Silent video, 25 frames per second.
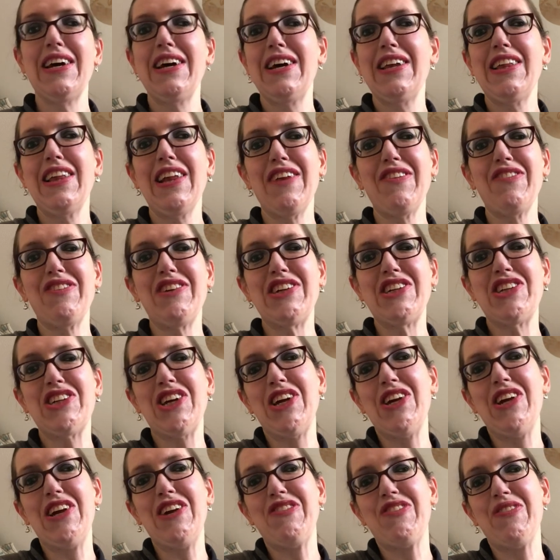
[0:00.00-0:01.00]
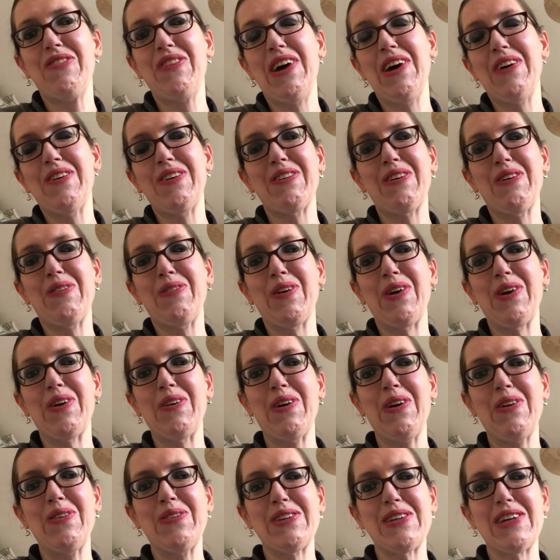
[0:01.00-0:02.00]
The lovely Julie from The Hungry
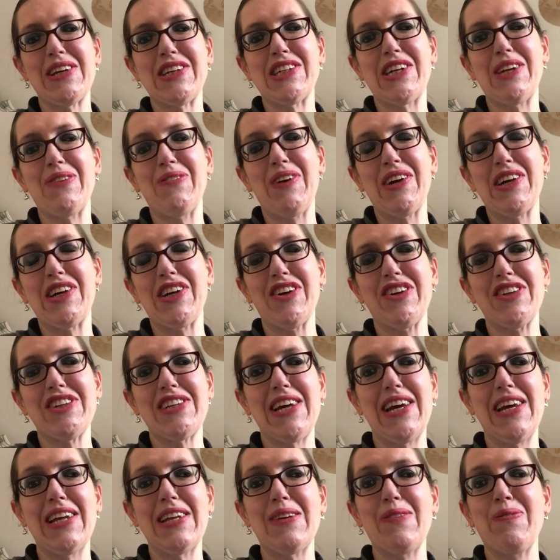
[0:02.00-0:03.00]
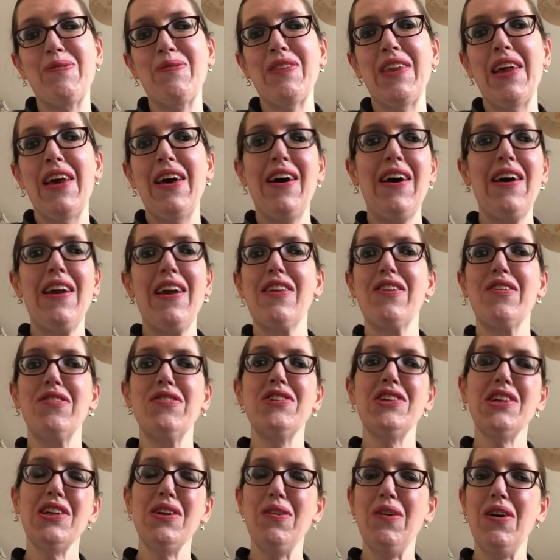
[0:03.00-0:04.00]
Bookworm was actually my godsend. And I thought,
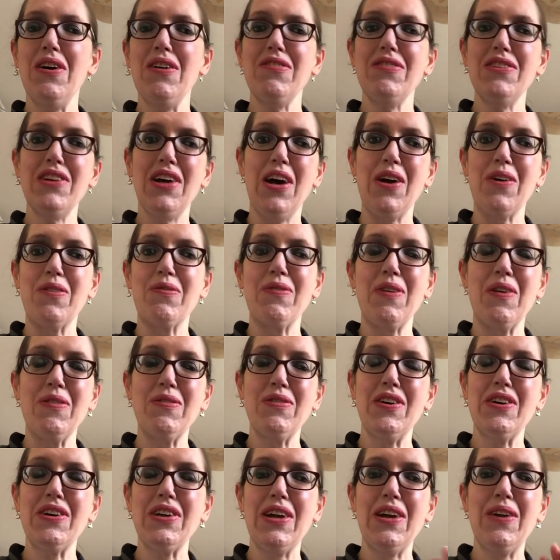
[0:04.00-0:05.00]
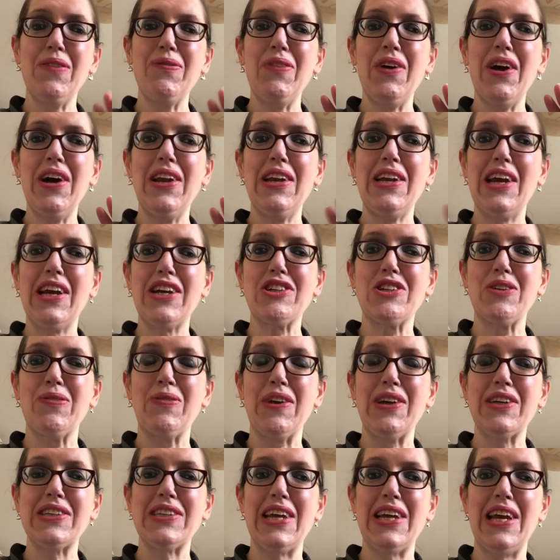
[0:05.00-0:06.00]
do you know what? No, I'm not going to put any extra
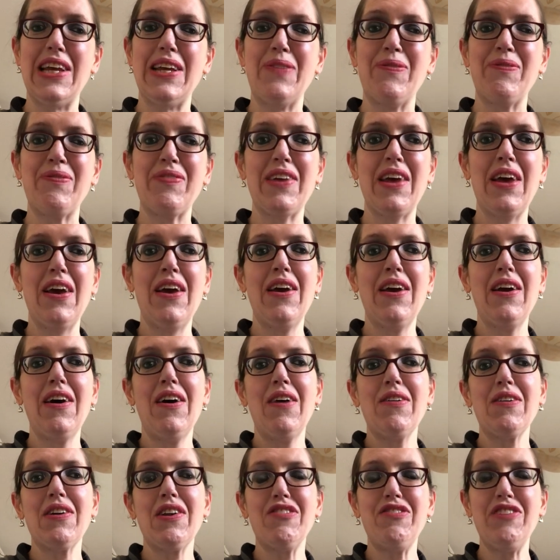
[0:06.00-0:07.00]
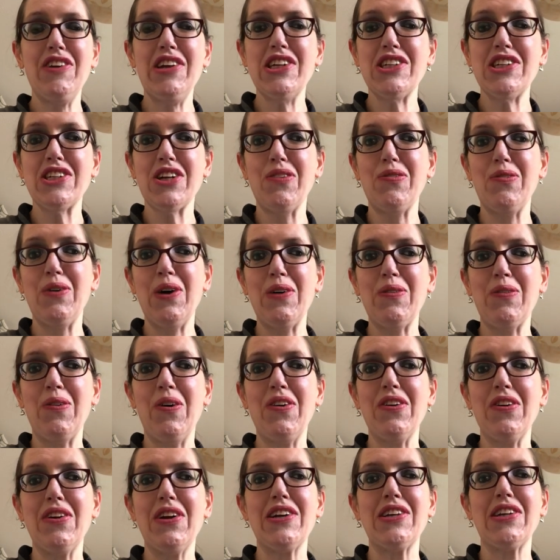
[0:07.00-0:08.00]
books in. I'm going to finish off what I
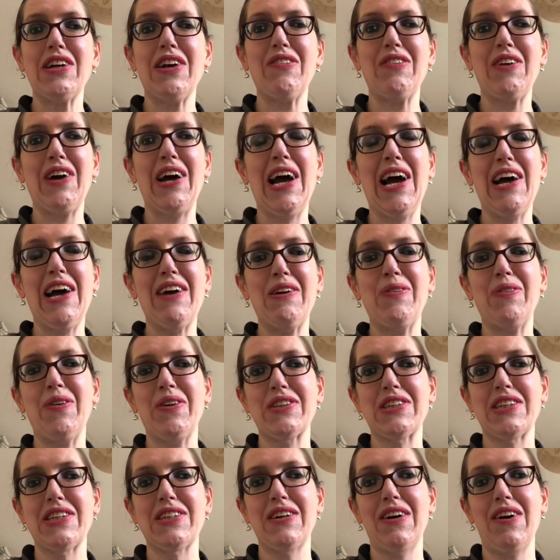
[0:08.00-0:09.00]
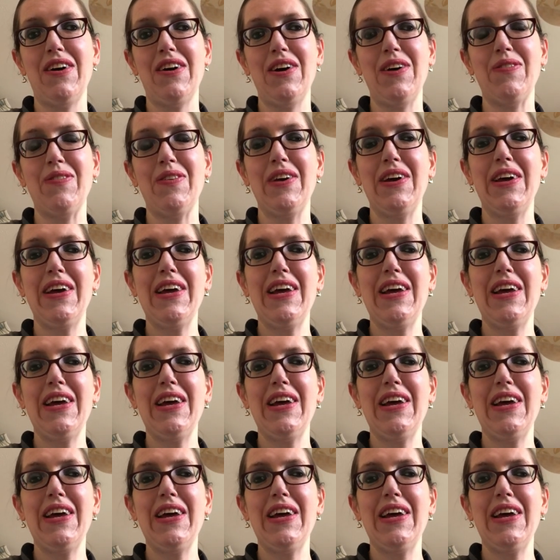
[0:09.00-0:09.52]
want and have a Harry Potter time.